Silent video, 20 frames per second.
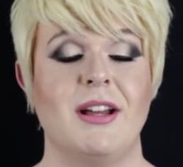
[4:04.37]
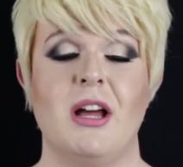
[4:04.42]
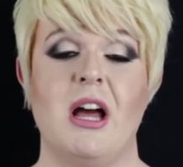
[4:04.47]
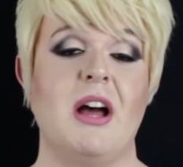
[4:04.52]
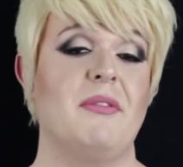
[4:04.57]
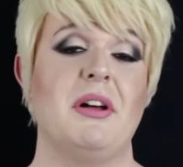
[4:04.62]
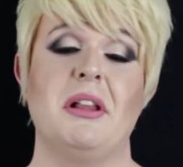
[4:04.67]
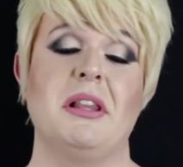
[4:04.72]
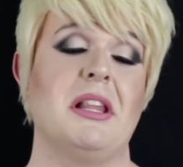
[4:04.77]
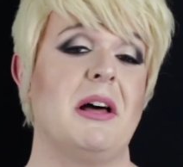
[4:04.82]
I
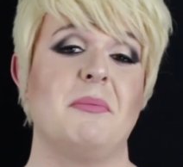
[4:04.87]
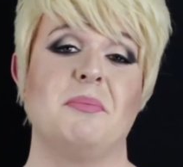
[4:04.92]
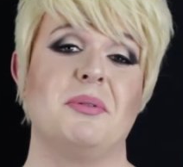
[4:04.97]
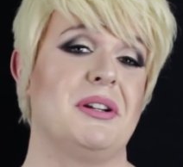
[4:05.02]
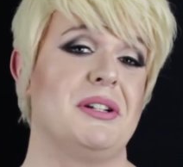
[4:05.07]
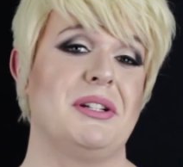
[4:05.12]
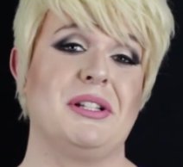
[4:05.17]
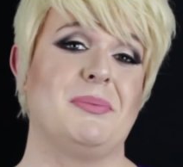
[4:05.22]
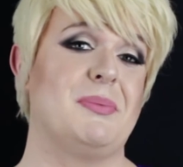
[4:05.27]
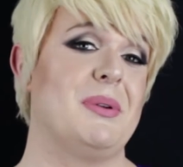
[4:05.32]
felt like
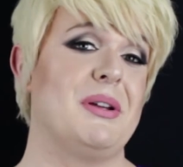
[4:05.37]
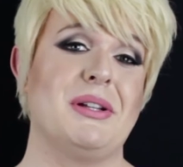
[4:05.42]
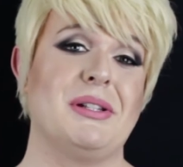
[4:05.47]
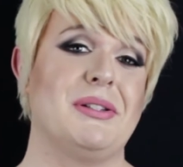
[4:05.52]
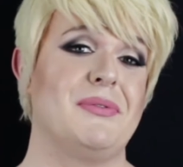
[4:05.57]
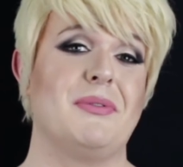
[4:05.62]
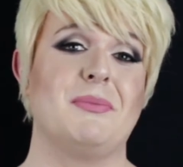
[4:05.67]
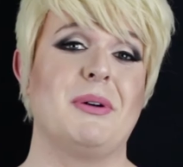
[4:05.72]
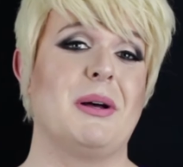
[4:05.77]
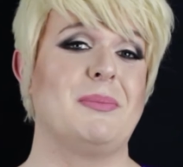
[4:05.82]
Britney Spears,
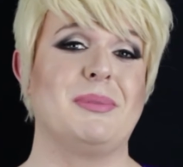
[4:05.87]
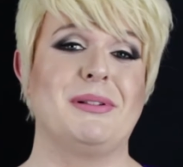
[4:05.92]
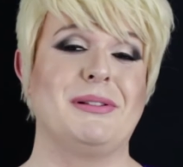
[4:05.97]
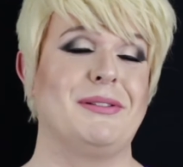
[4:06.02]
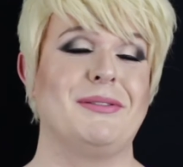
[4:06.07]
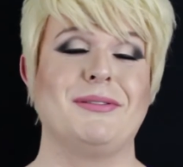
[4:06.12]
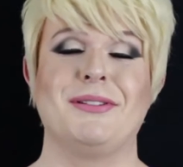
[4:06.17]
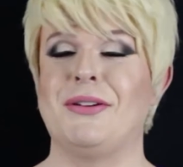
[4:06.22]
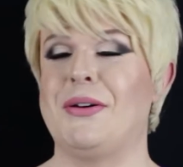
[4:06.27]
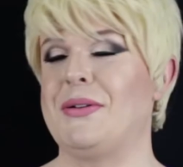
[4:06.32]
if I'm
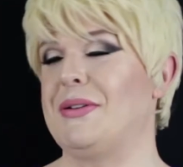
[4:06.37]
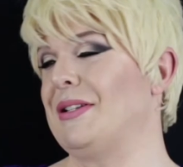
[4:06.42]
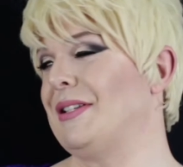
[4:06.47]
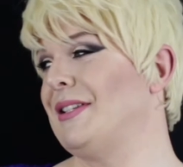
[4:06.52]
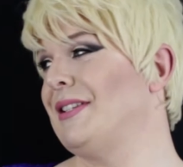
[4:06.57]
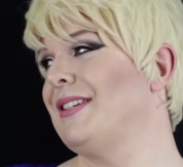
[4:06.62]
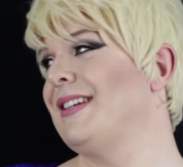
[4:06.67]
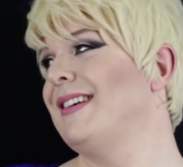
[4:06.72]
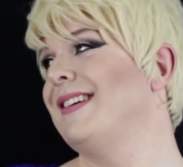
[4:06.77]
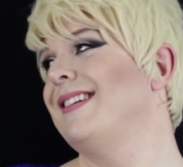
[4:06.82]
absolutely
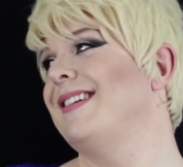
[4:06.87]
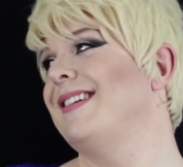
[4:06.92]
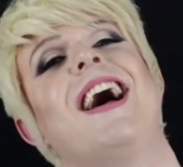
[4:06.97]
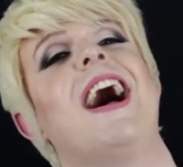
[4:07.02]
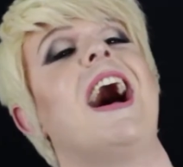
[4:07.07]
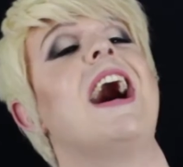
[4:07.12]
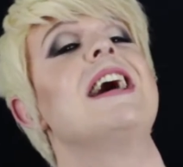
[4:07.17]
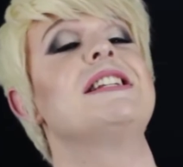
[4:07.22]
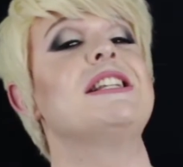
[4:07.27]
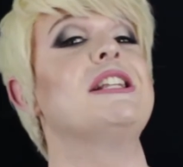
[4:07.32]
honest.
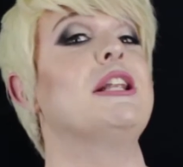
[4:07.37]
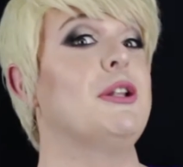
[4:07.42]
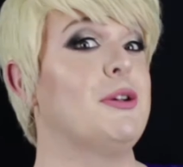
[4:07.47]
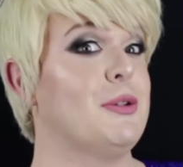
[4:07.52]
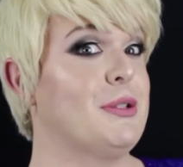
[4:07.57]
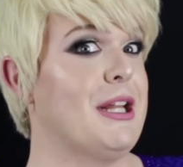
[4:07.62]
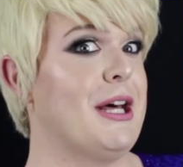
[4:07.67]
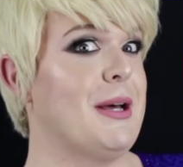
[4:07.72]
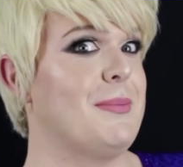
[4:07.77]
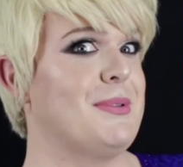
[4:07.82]
I didn't
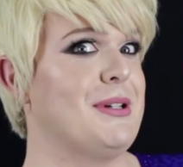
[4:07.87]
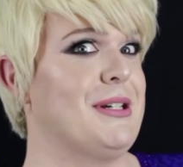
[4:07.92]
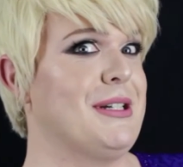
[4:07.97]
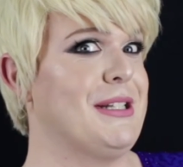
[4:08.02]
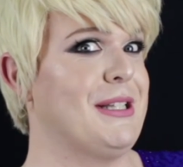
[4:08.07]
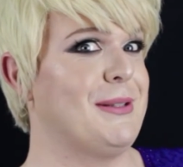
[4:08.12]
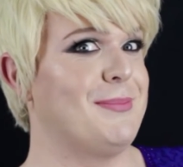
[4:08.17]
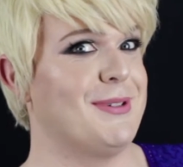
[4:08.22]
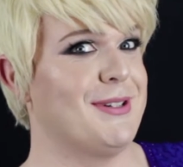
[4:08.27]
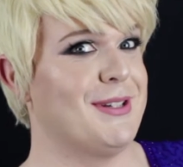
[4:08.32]
look like Britney
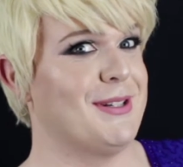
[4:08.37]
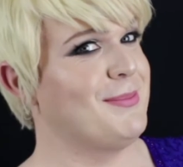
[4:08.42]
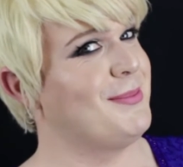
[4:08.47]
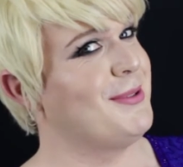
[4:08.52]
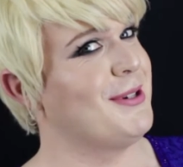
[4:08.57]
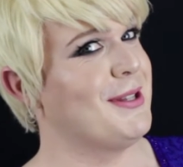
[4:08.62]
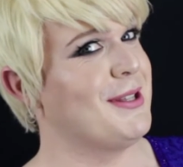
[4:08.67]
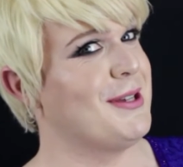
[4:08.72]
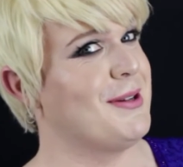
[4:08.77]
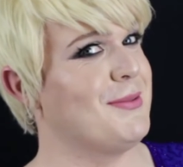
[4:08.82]
Spears,
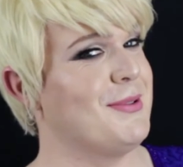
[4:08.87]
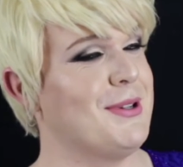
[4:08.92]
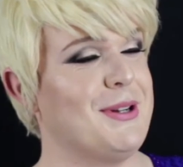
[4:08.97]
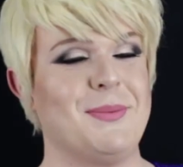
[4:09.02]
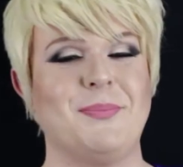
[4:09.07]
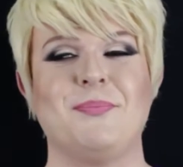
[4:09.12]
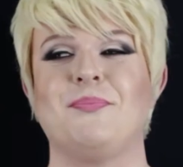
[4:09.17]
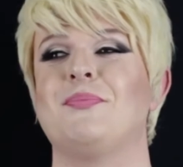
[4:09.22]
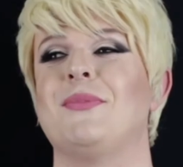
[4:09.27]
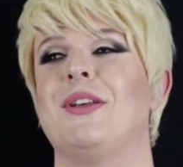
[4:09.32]
put it that
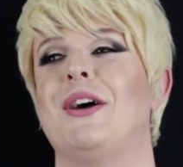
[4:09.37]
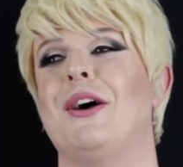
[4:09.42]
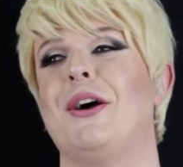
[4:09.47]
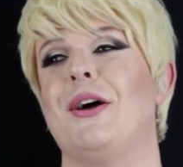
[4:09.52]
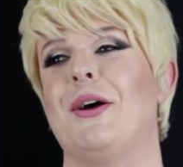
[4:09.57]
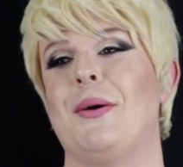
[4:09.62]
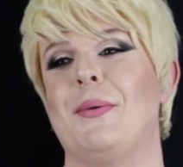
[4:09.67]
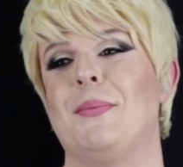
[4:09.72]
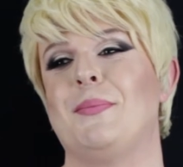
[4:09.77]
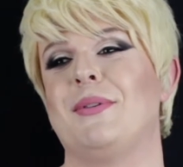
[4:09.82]
way,
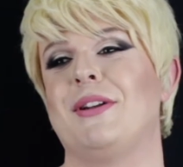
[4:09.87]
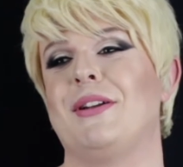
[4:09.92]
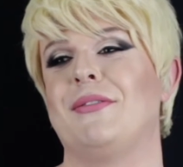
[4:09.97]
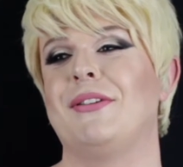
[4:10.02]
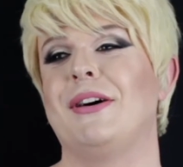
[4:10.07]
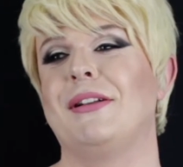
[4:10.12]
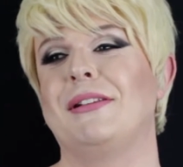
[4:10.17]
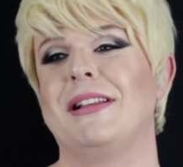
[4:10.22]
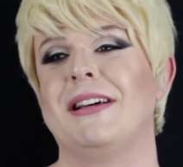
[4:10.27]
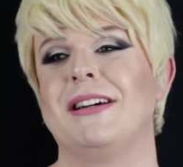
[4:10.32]
but I
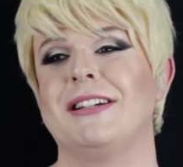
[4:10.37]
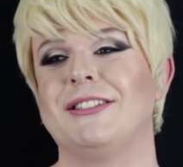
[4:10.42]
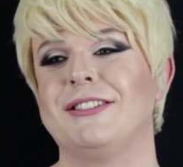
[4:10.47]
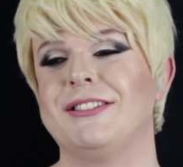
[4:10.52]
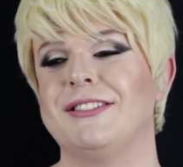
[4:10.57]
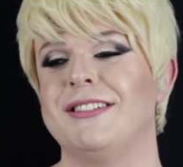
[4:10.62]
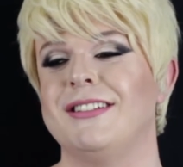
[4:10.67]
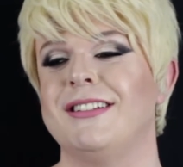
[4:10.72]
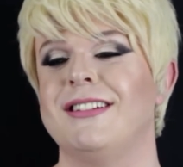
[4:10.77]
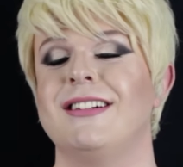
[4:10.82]
felt like her.